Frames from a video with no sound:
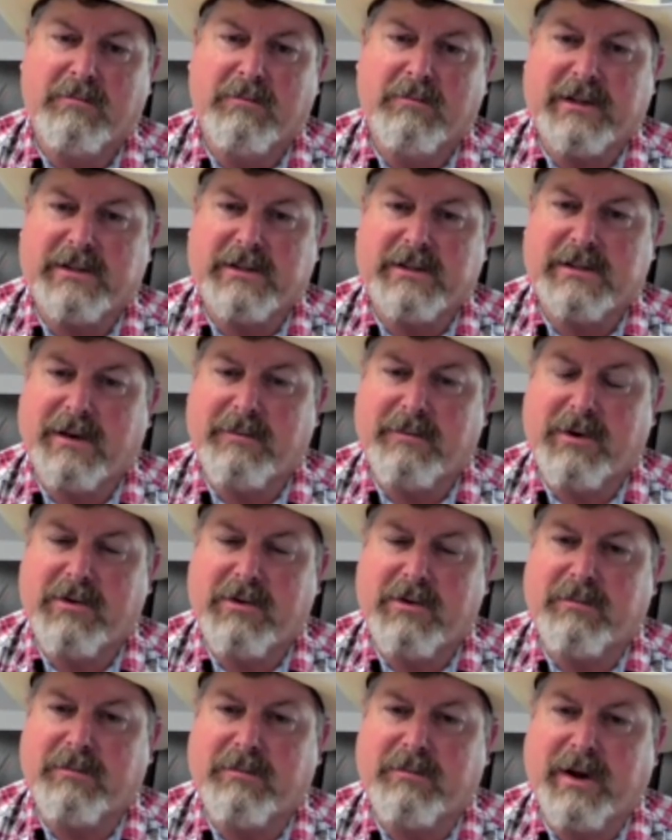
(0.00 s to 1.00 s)
some
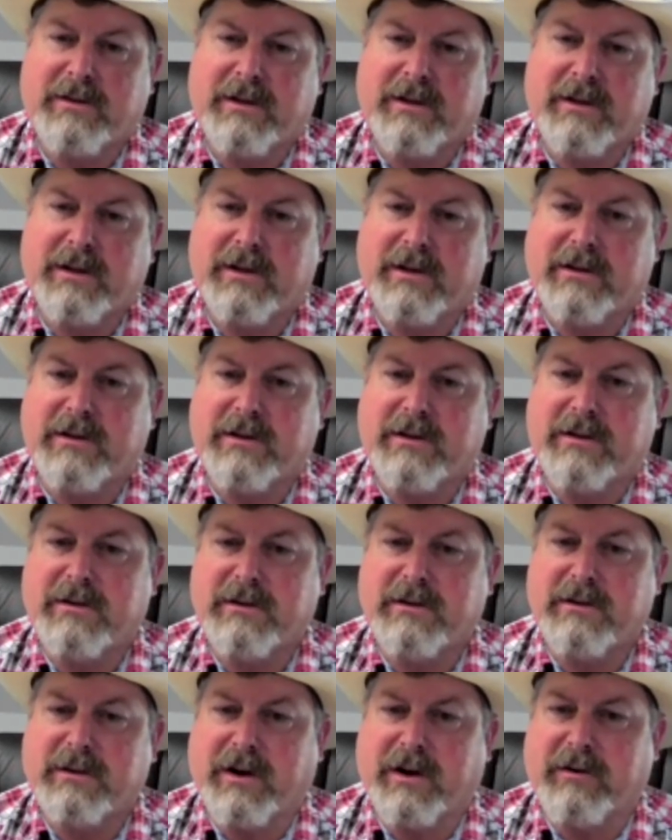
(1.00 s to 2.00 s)
other method,
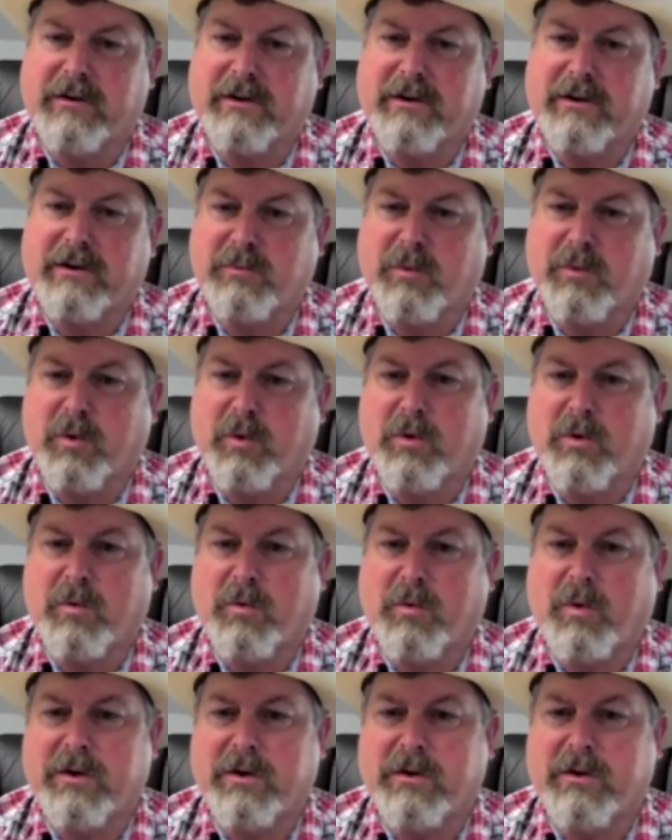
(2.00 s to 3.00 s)
there is more
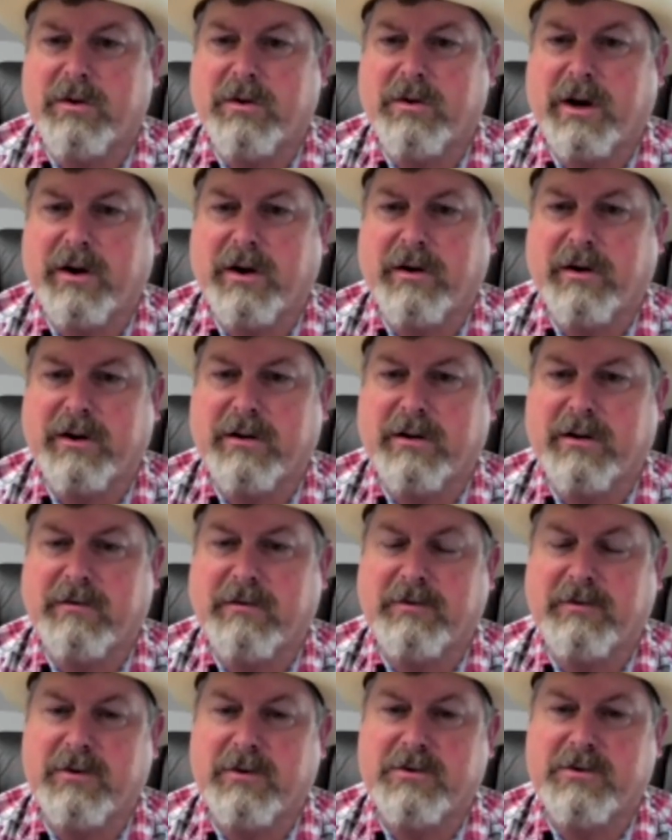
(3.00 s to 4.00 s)
water there into the
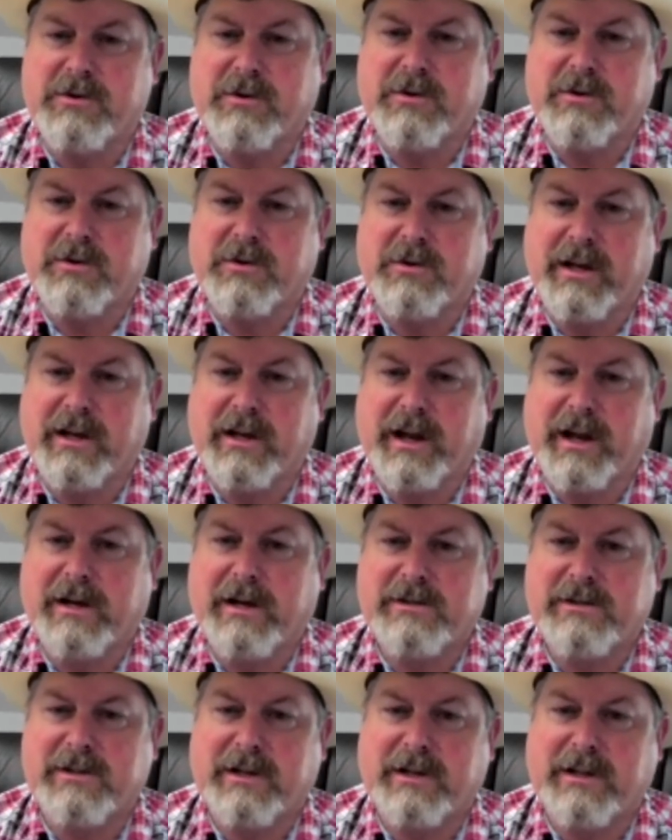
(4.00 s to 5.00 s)
future, they can
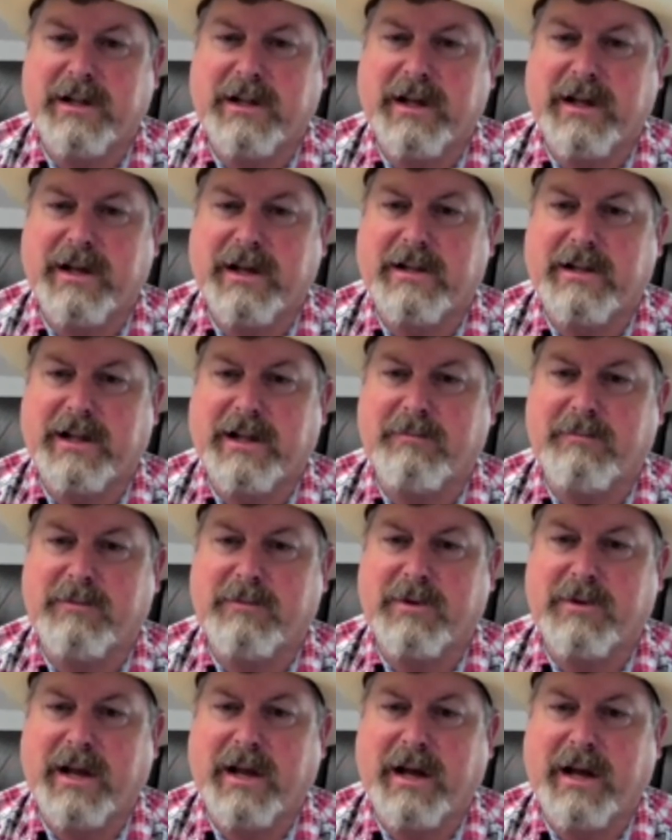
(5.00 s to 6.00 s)
actually lay claim
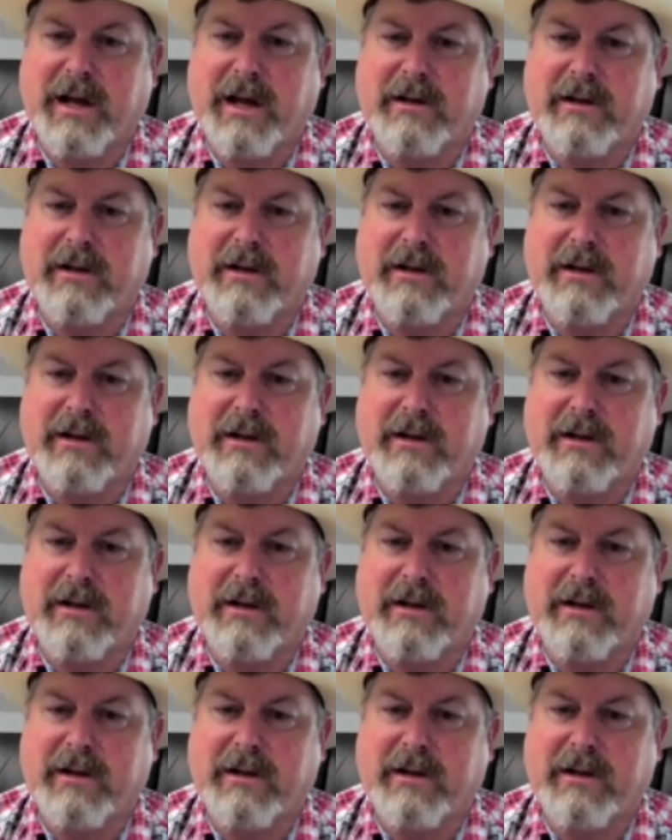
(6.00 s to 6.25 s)
to that.